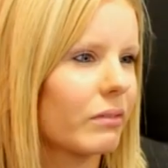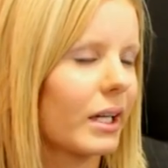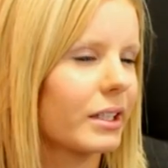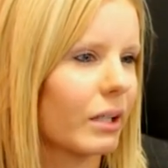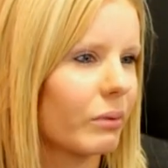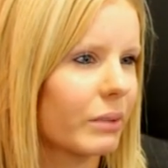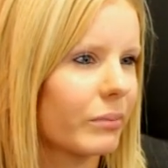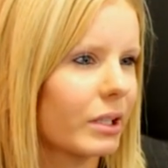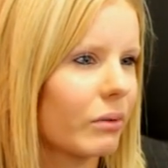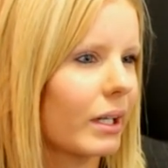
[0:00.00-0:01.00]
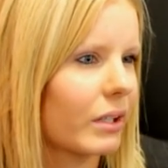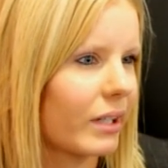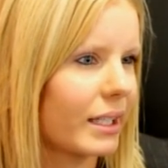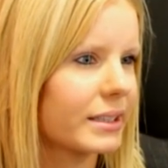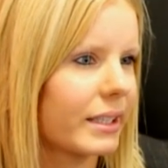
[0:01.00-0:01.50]
radio we can be quite
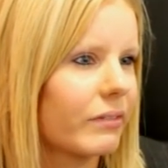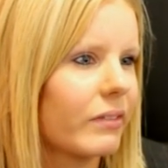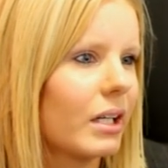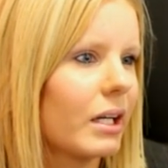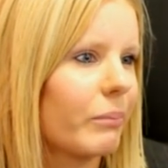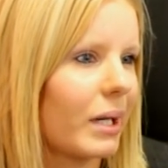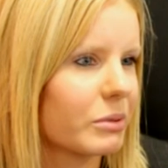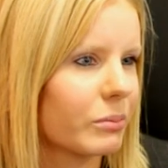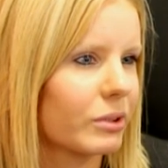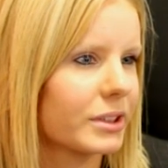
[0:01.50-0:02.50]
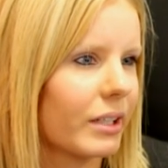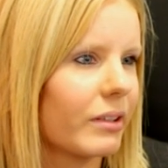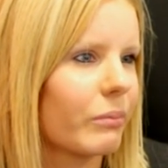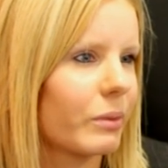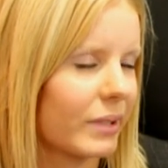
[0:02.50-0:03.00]
creative, perhaps more so
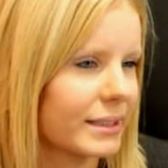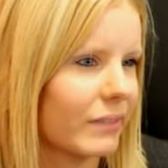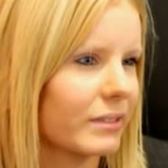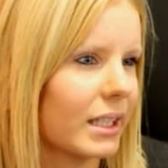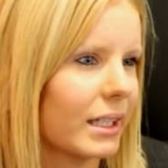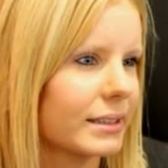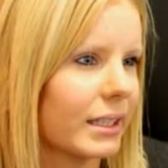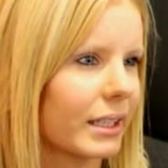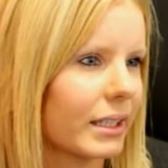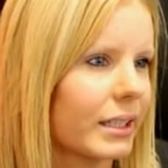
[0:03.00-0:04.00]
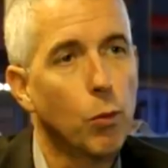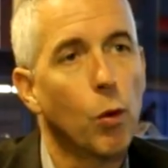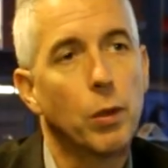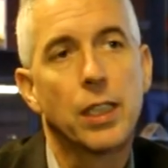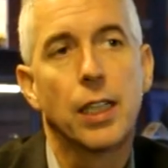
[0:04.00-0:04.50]
than with press advertising.
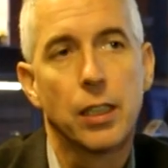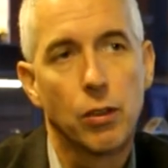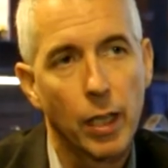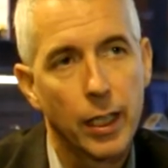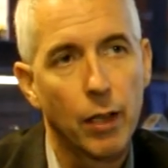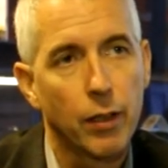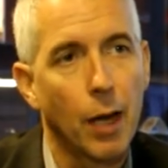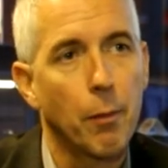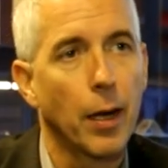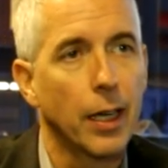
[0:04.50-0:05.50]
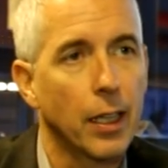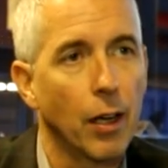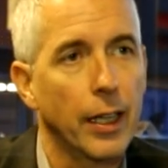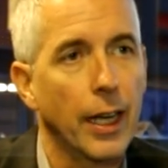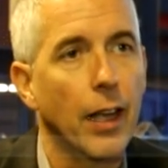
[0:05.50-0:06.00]
What we see is a radio campaign
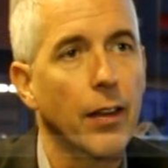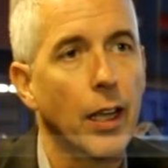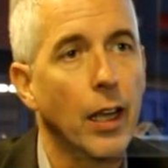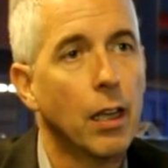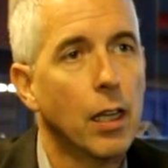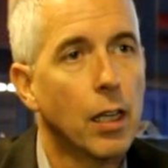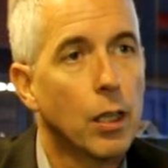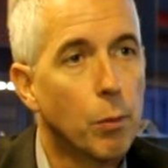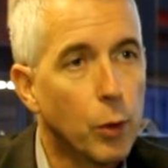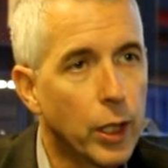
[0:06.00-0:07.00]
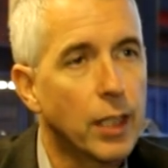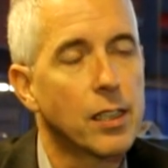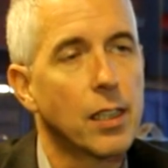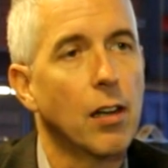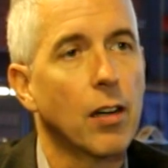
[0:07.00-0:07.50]
going out there, the
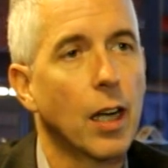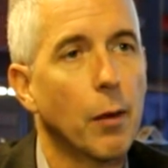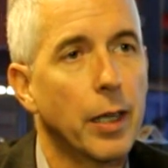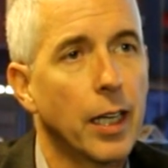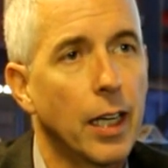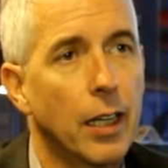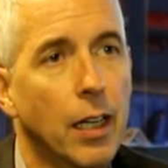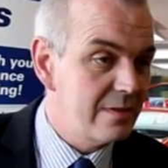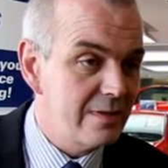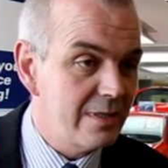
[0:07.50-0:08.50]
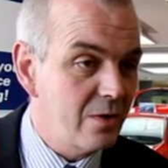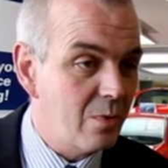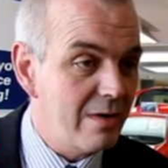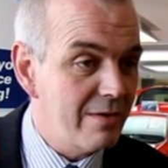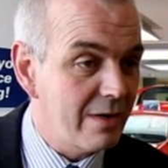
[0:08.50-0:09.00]
bookings start coming in. The
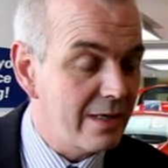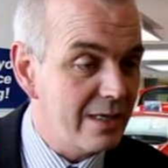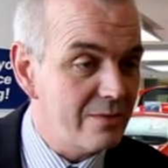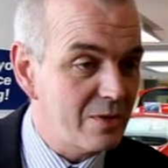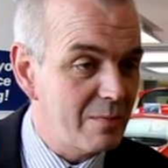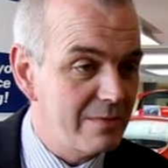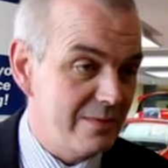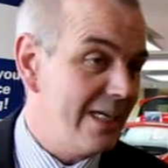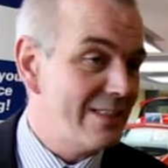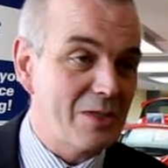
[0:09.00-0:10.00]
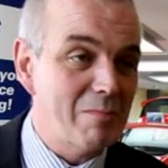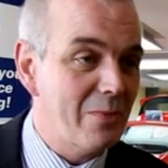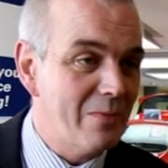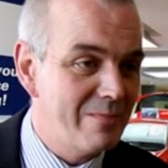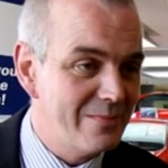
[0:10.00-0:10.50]
inquiry rate goes up, dead
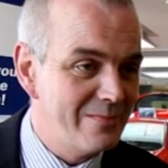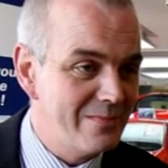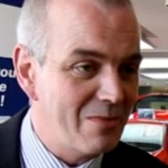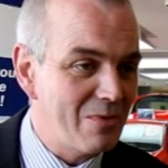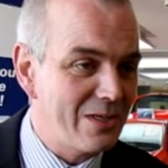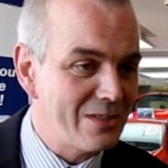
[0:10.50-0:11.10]
simple, not rocket